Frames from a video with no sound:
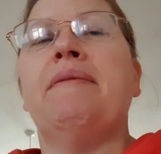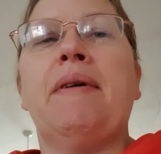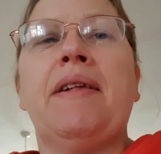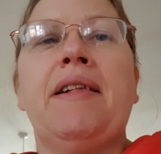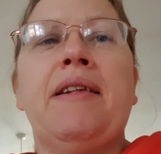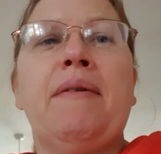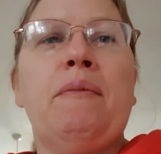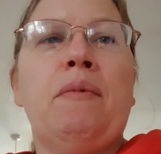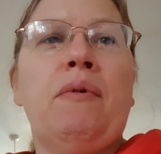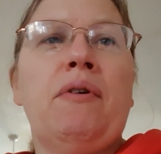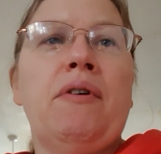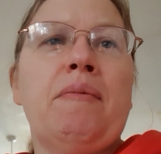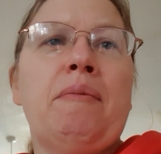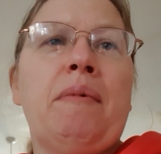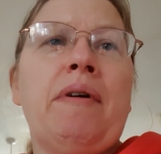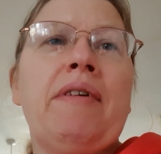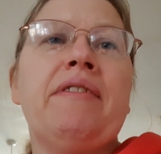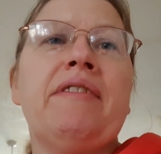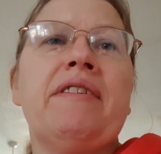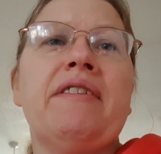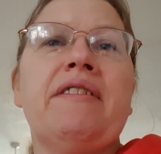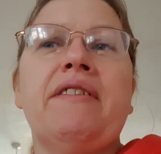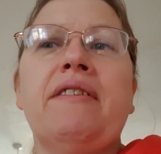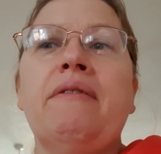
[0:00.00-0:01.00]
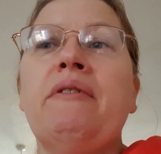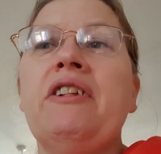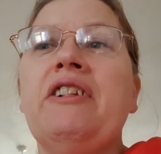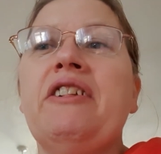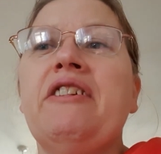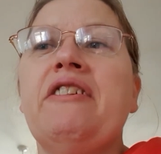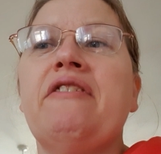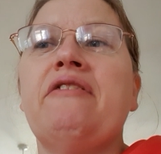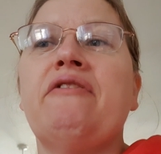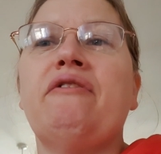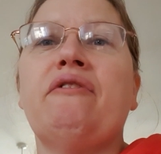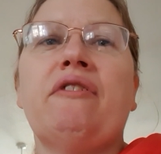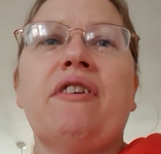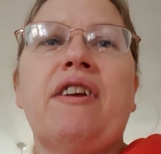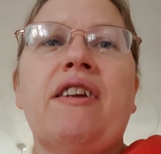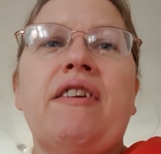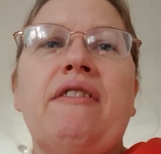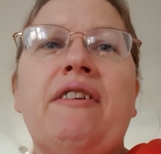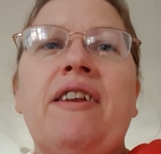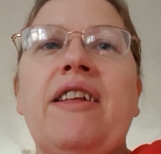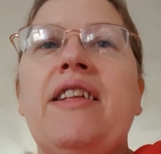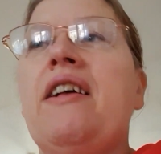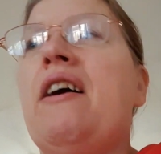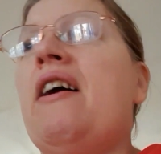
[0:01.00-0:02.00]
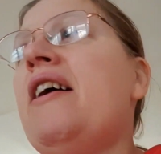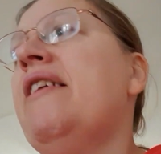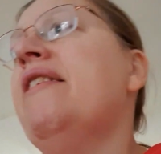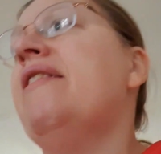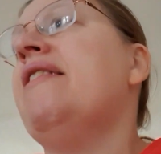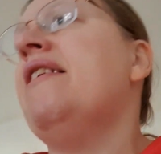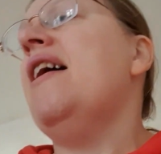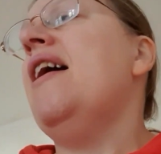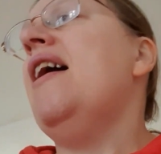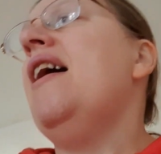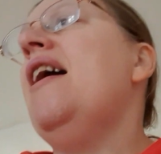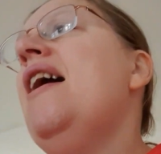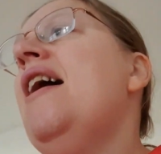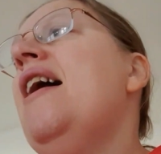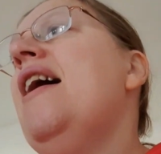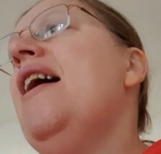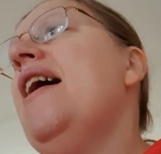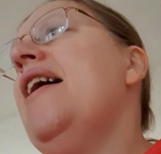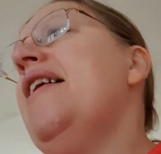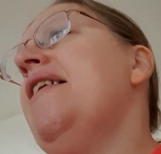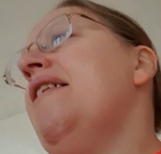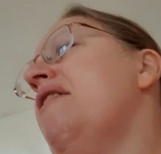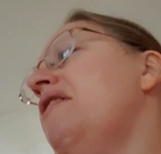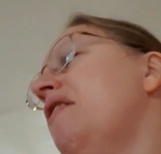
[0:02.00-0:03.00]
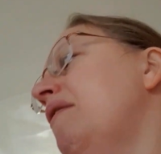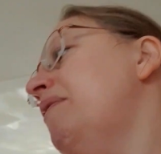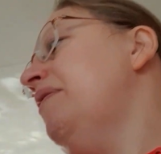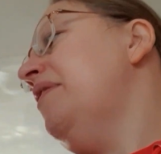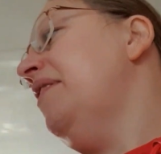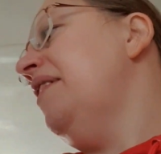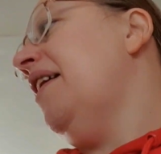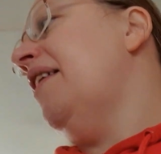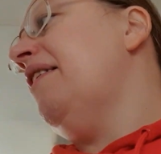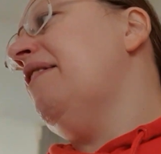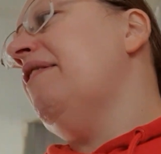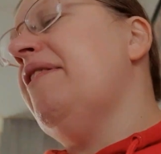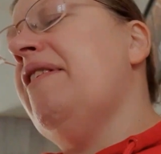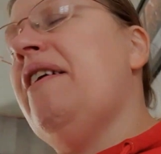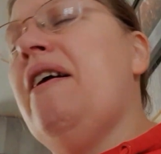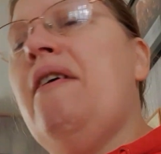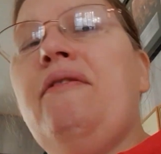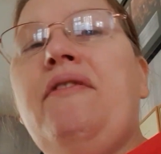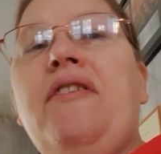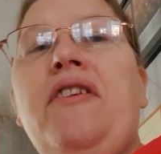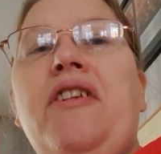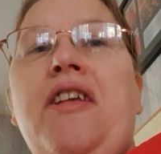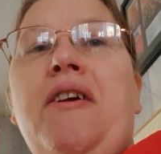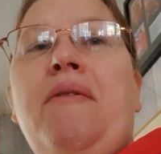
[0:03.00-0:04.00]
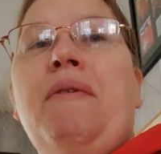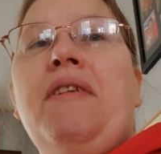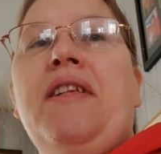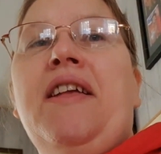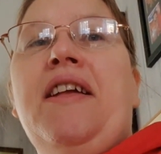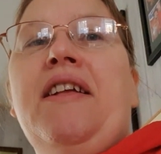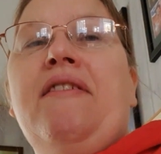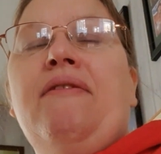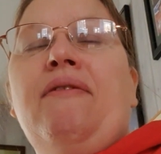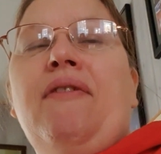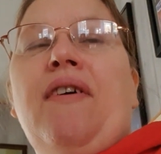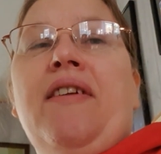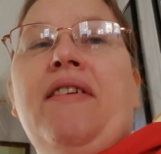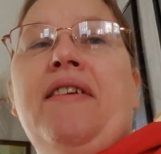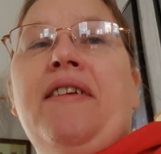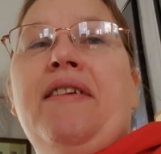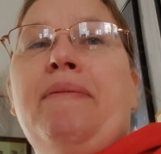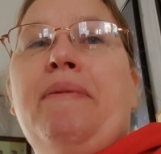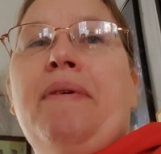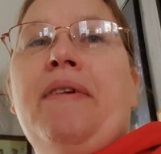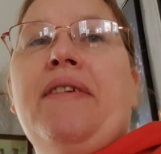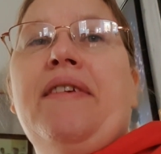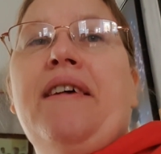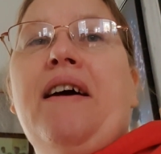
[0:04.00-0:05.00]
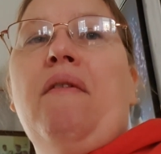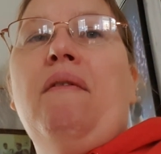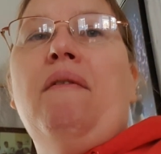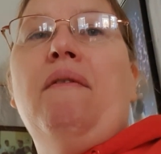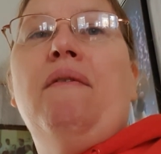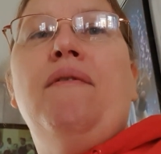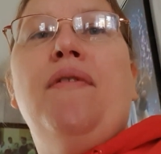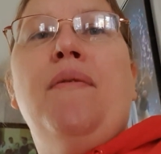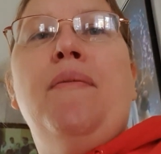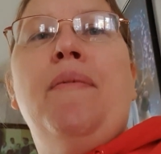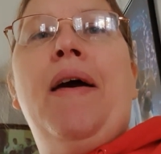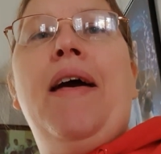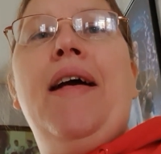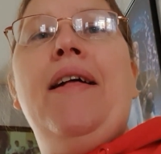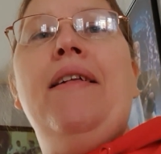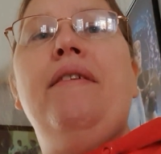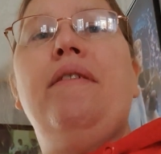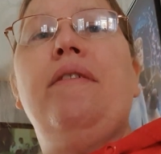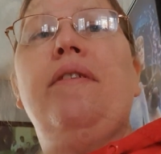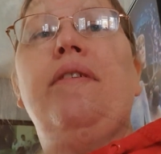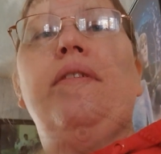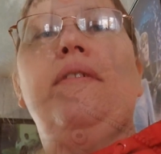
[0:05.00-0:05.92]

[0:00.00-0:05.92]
spending more with my sister, which is really, really nice. And then obviously then this afternoon we need to find these bits out for Ben.